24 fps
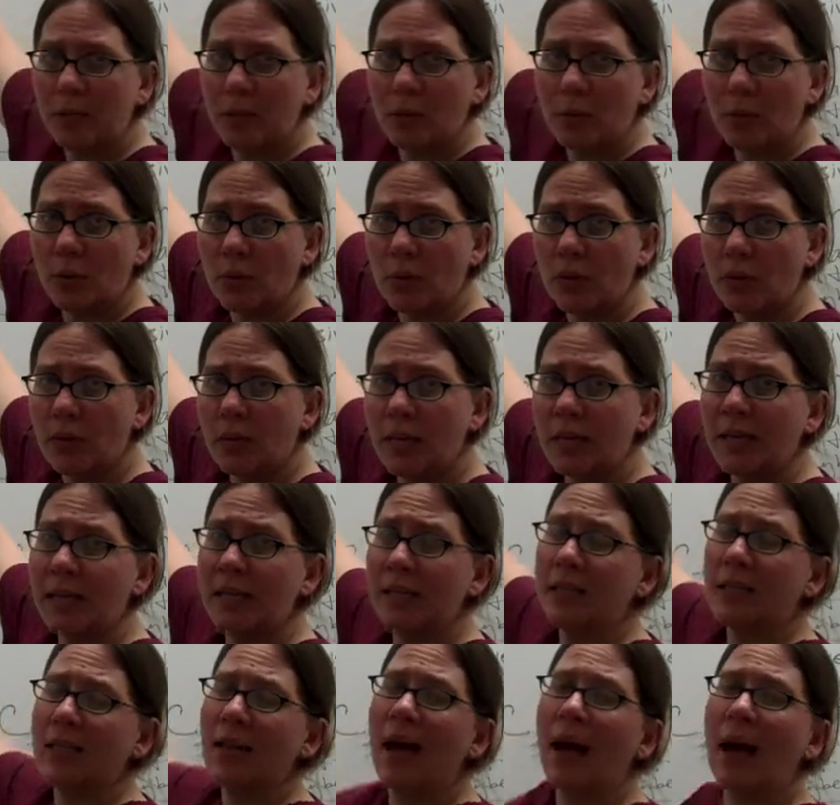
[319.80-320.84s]
disorder
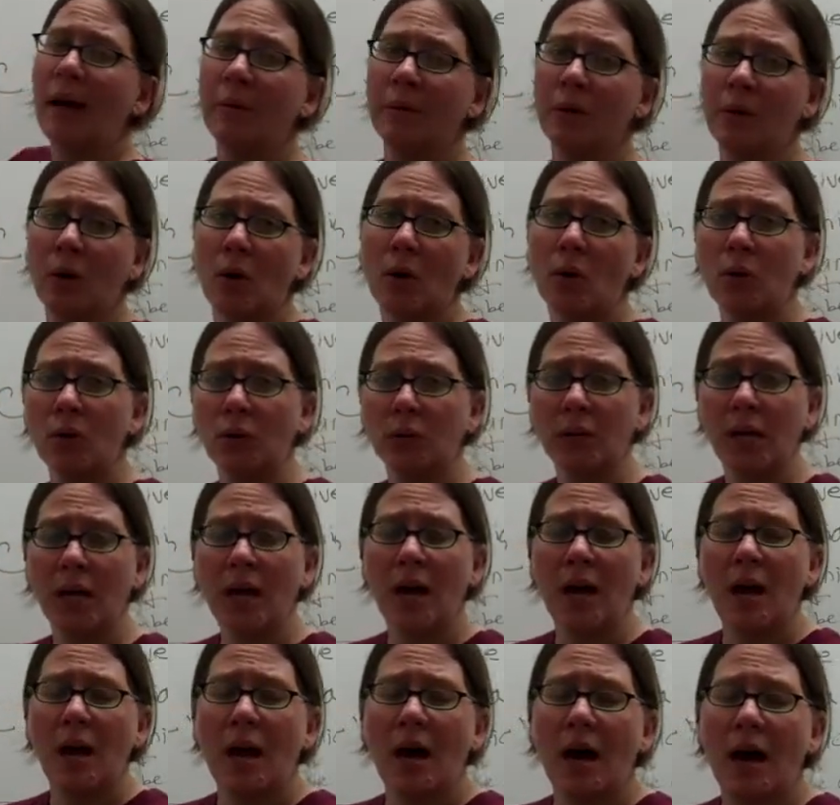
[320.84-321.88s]
is the common cold
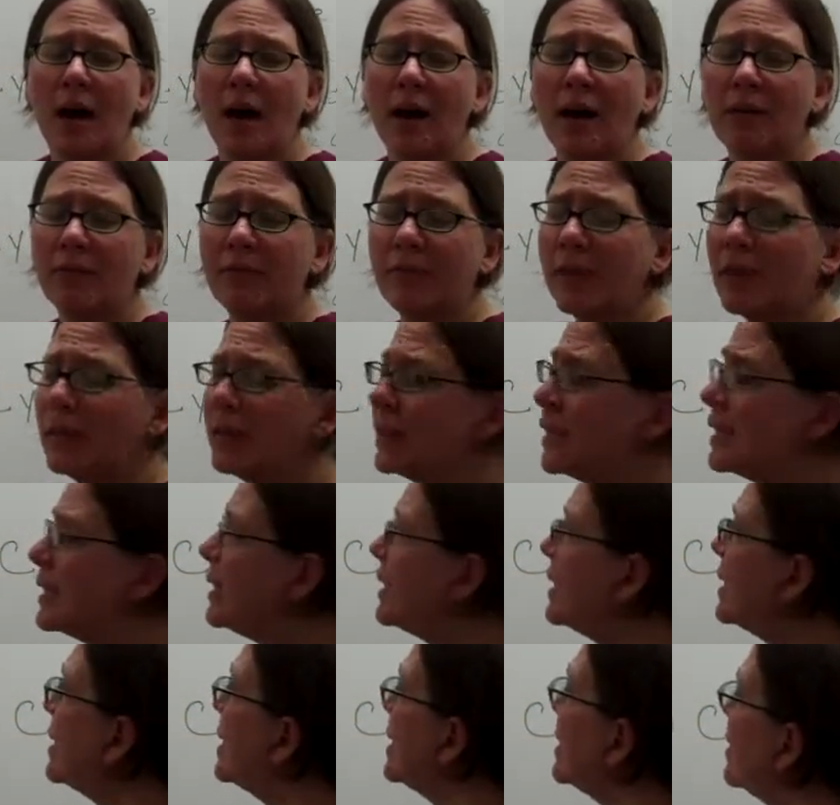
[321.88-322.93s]
of
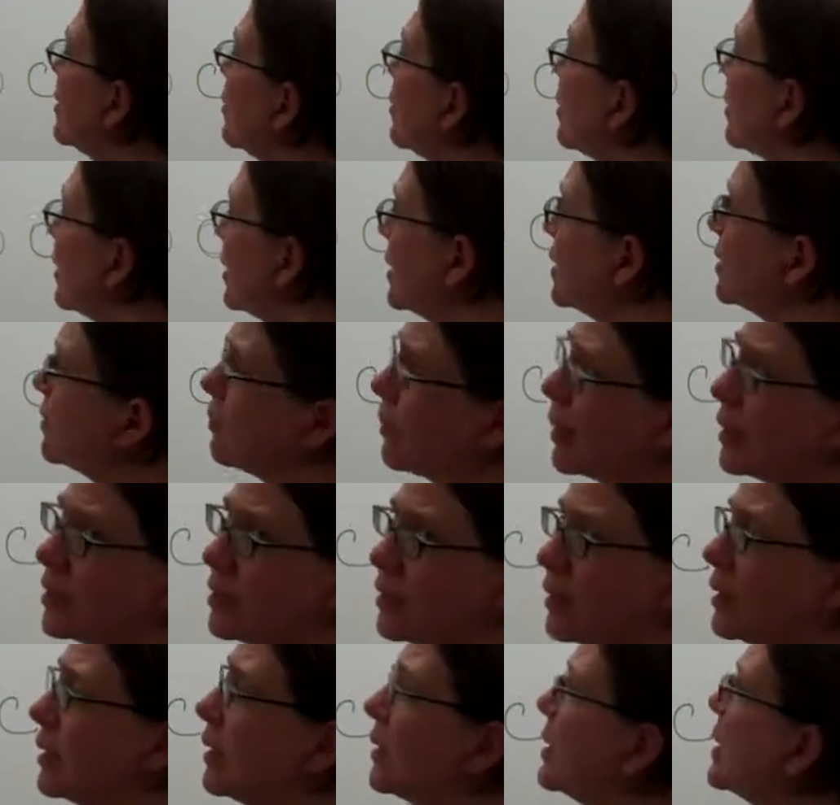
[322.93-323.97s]
illnesses, or at least
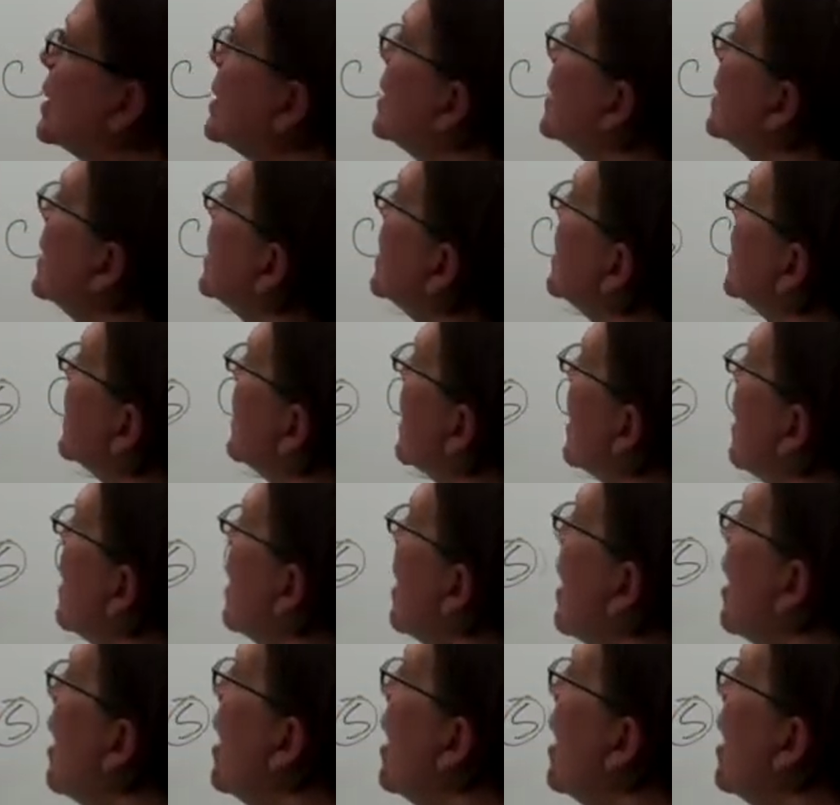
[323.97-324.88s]
mental illnesses.